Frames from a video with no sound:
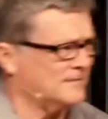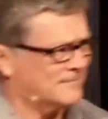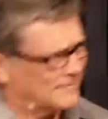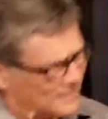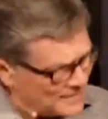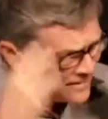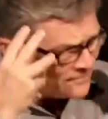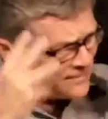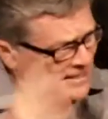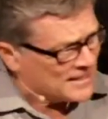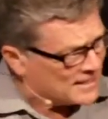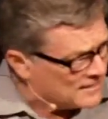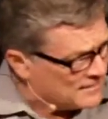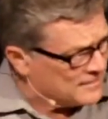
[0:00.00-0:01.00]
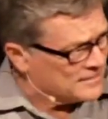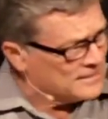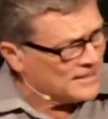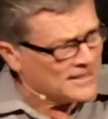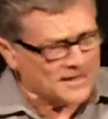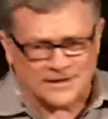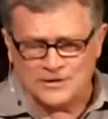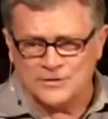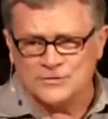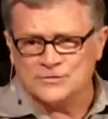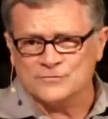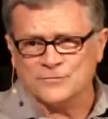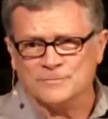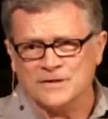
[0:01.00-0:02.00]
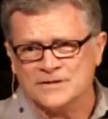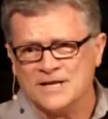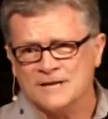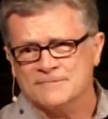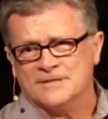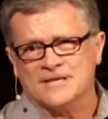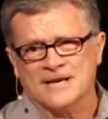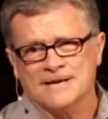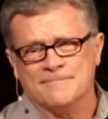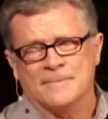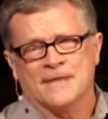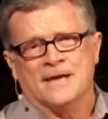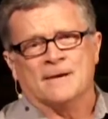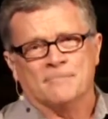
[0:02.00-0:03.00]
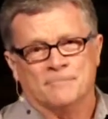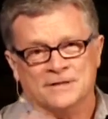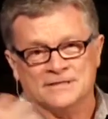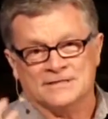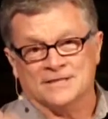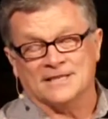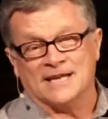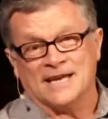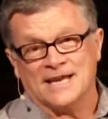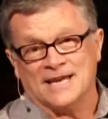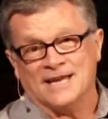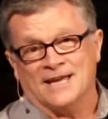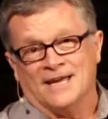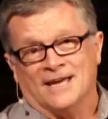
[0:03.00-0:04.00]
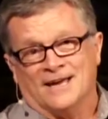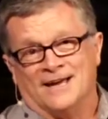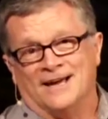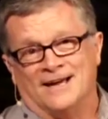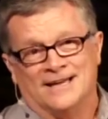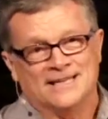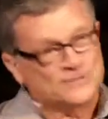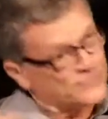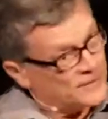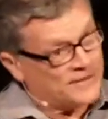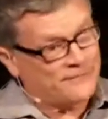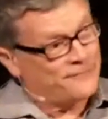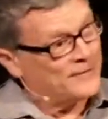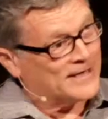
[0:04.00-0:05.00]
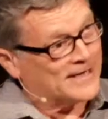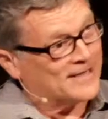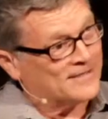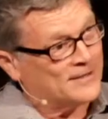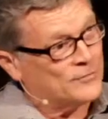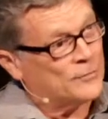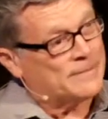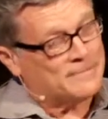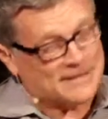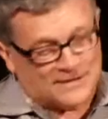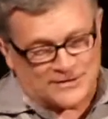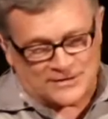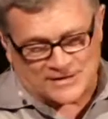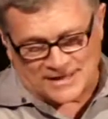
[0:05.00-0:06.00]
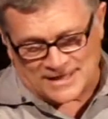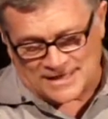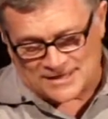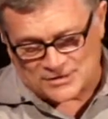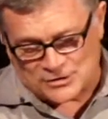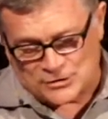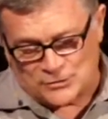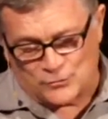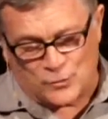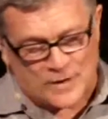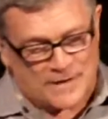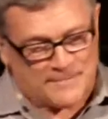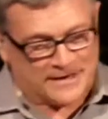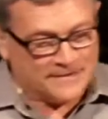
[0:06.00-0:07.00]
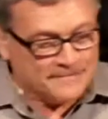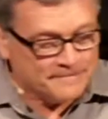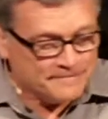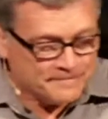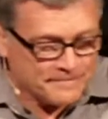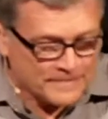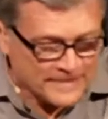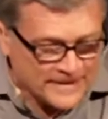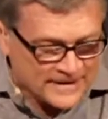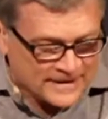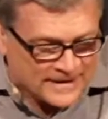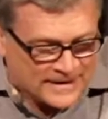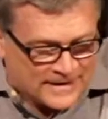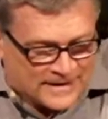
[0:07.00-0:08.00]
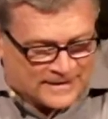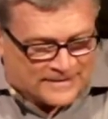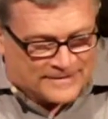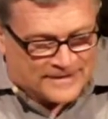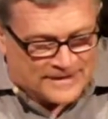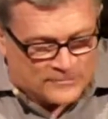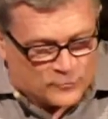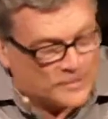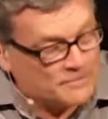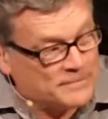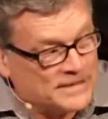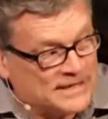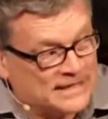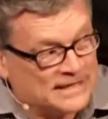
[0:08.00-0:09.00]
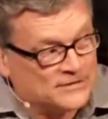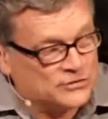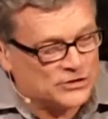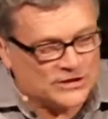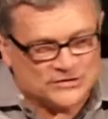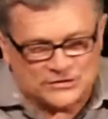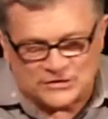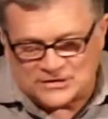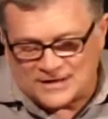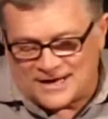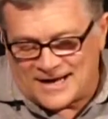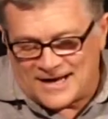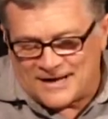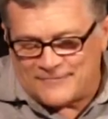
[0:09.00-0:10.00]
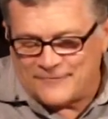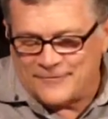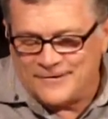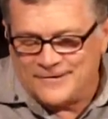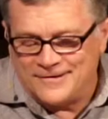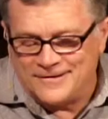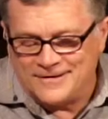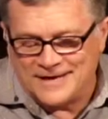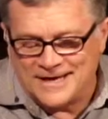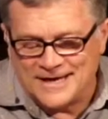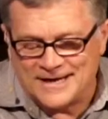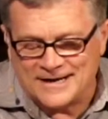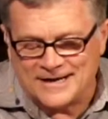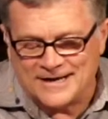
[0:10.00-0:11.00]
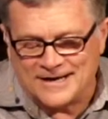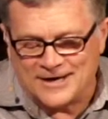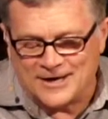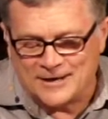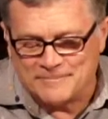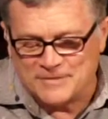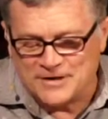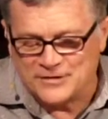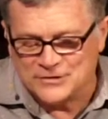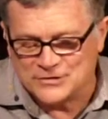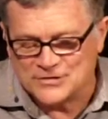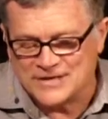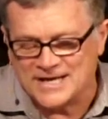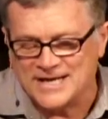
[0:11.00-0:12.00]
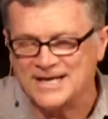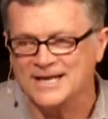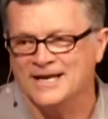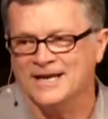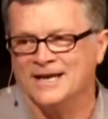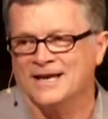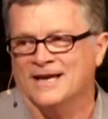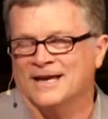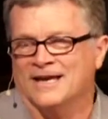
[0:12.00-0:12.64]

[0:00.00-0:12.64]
to think about it and diagnose from time to time. But today, it's very fitting that we be looking at two women that were big in Jesus' life. And on Mother's Day,